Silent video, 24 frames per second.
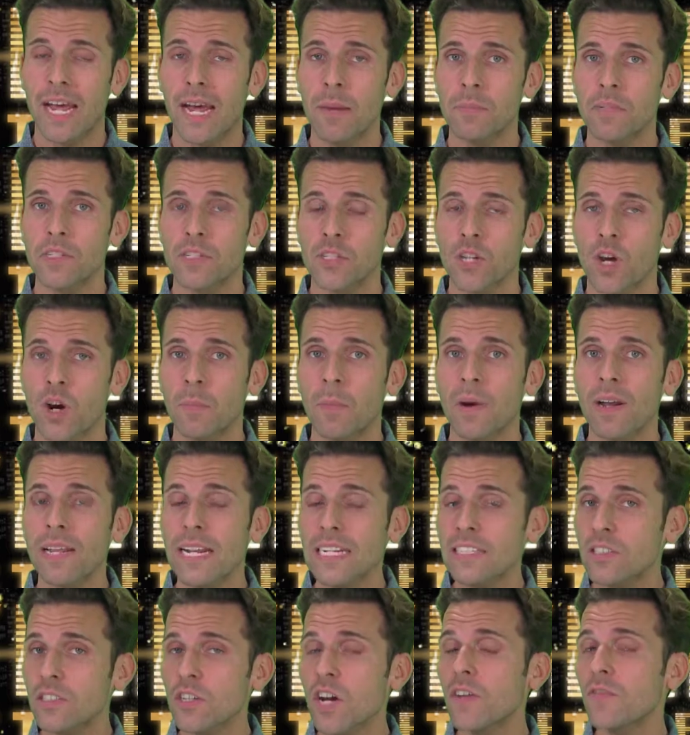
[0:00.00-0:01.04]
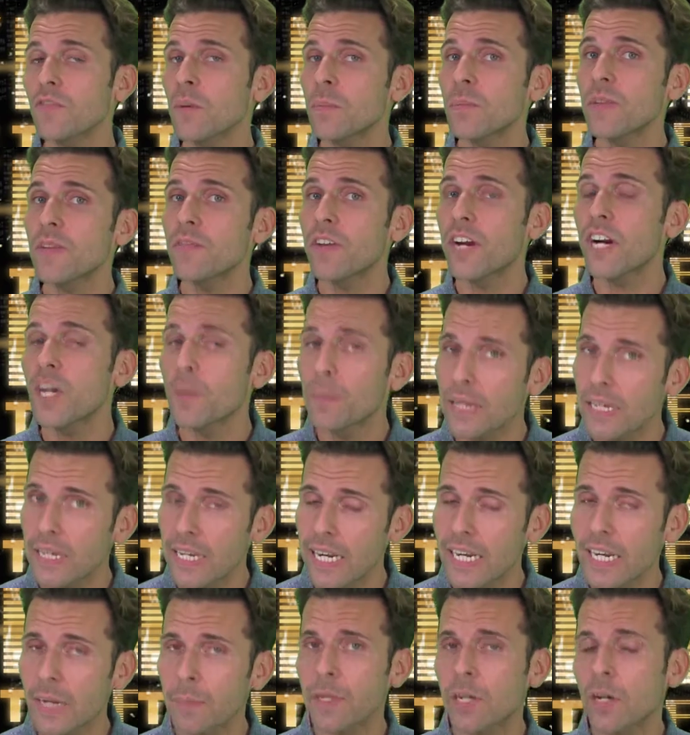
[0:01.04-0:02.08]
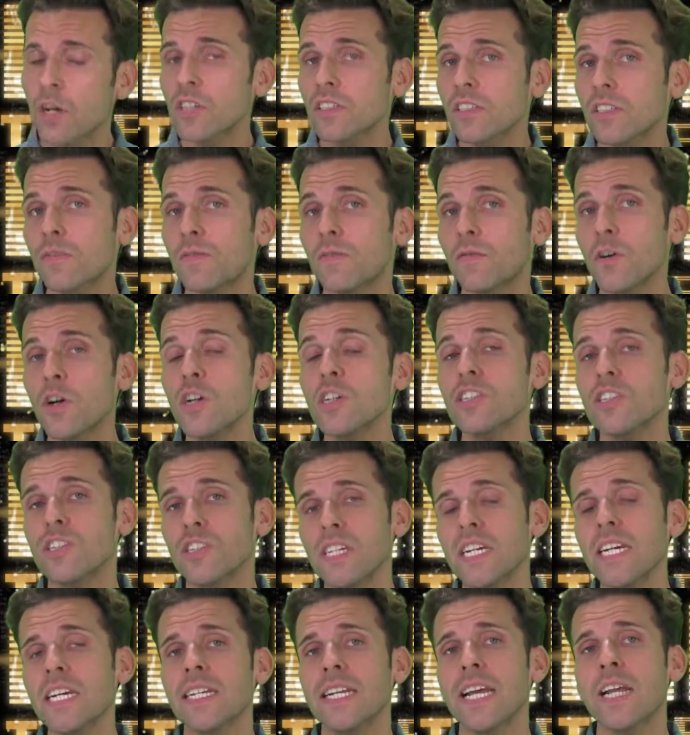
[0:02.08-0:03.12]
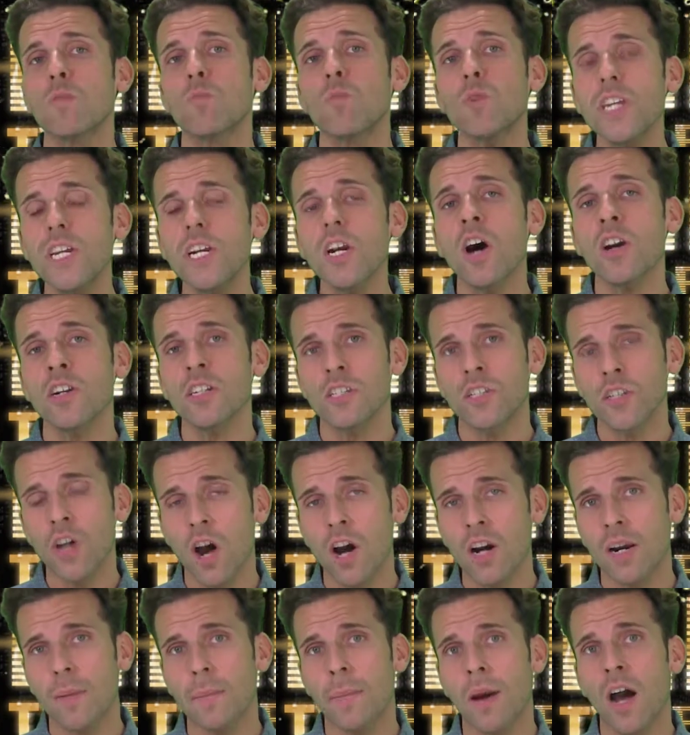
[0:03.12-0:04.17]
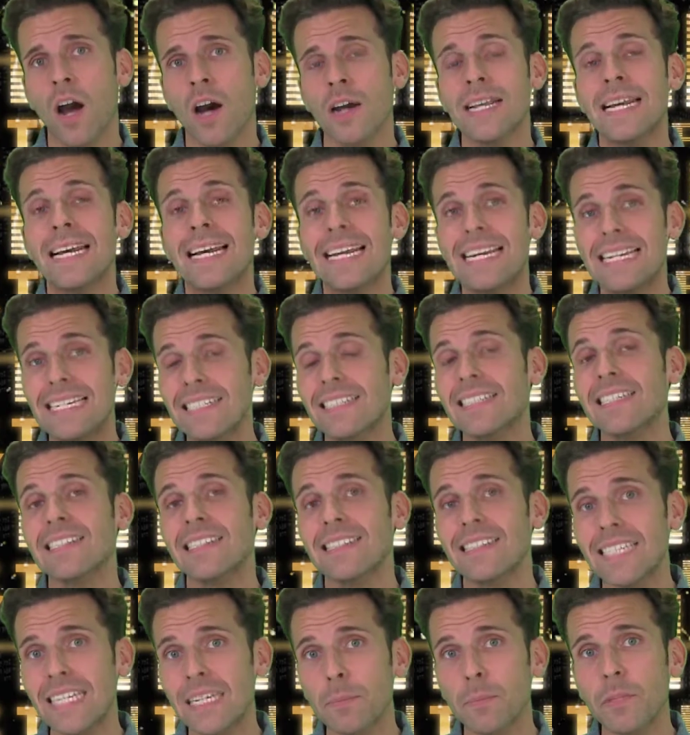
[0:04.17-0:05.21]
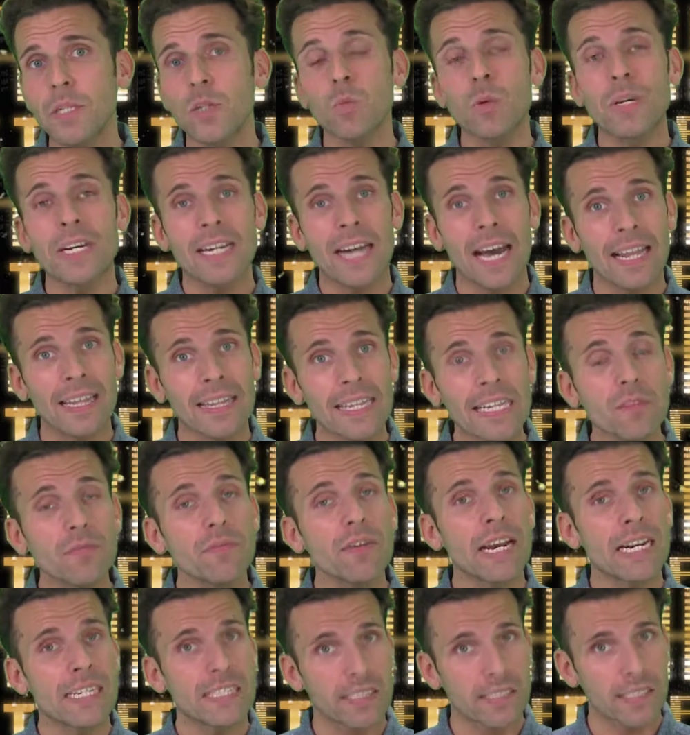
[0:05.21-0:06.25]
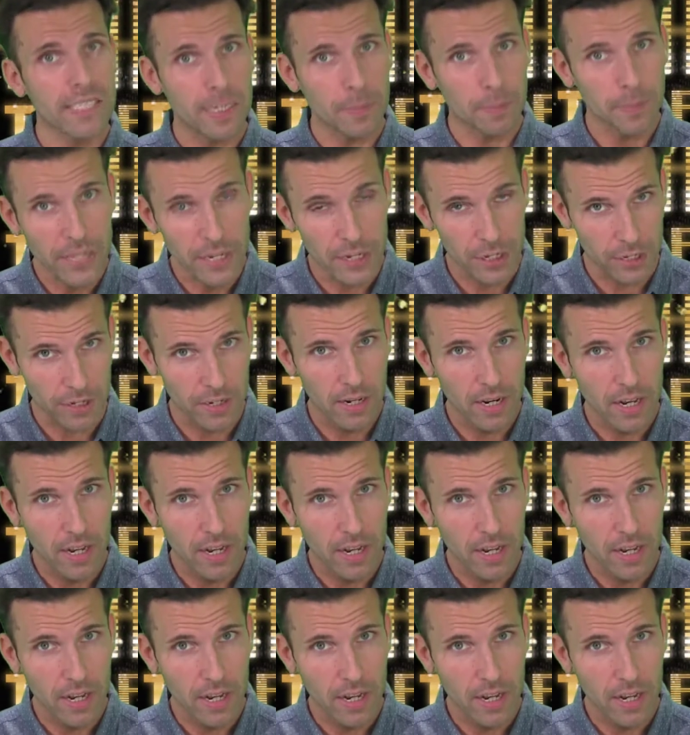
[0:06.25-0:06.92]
episode. But let's start from the very beginning because the first scene that we're gonna talk about is the scene between Khalifa and Samir.